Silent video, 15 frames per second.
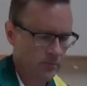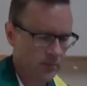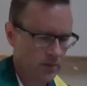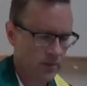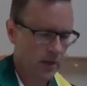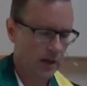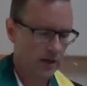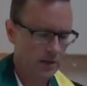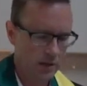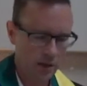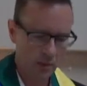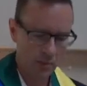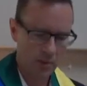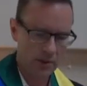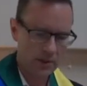So let's
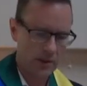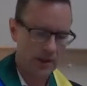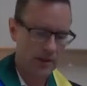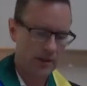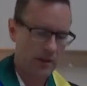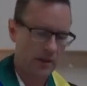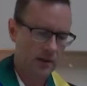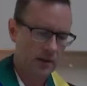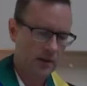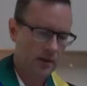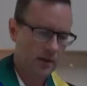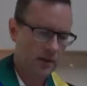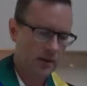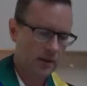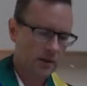not pretend that
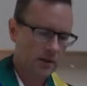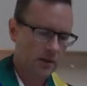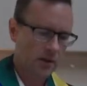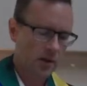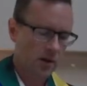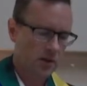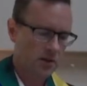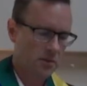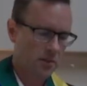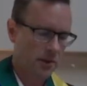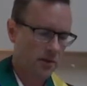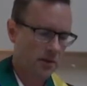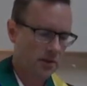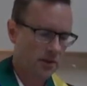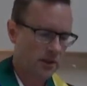God's
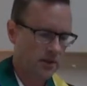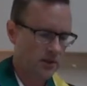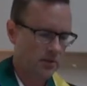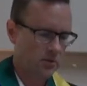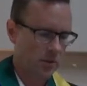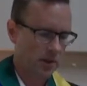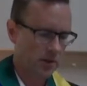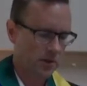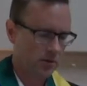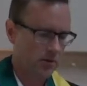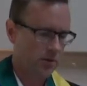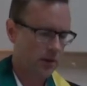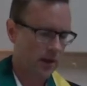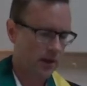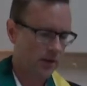Spirit doesn't work
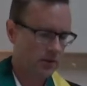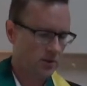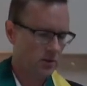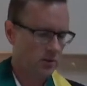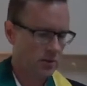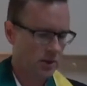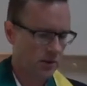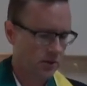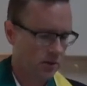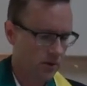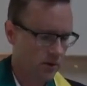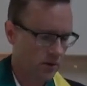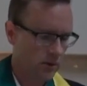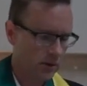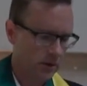through councils and
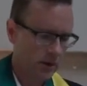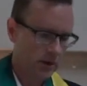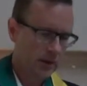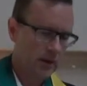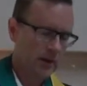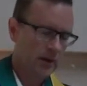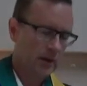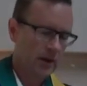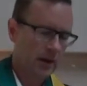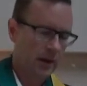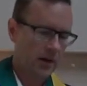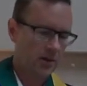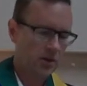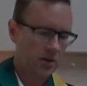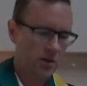through
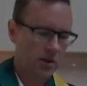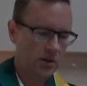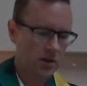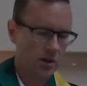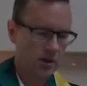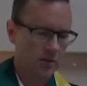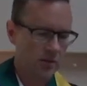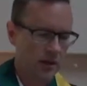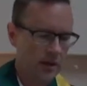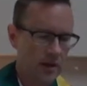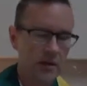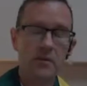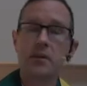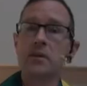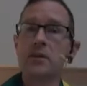our church over
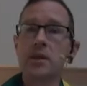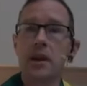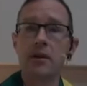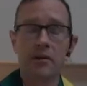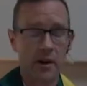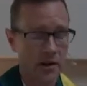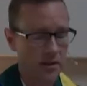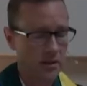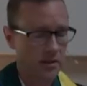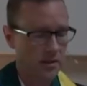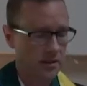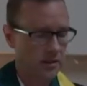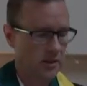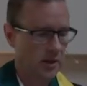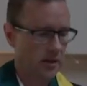even generations
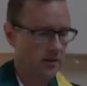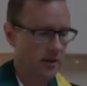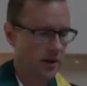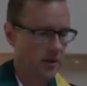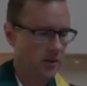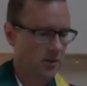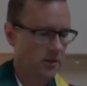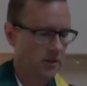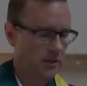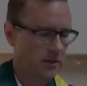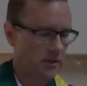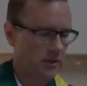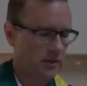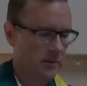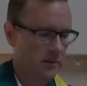and generations.